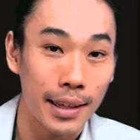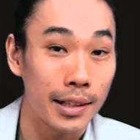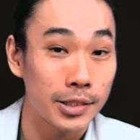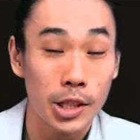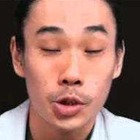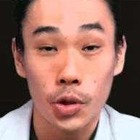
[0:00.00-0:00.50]

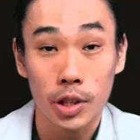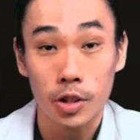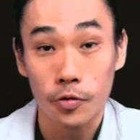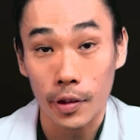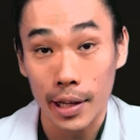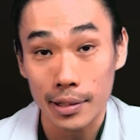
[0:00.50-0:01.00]
and saturated
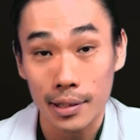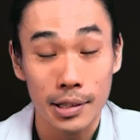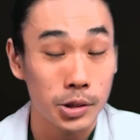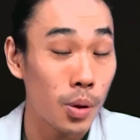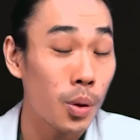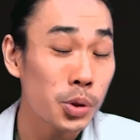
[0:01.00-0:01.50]
fat
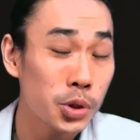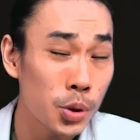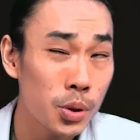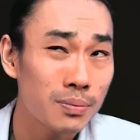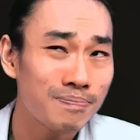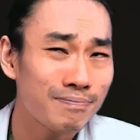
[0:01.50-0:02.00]
is
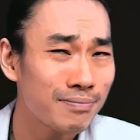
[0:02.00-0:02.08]
also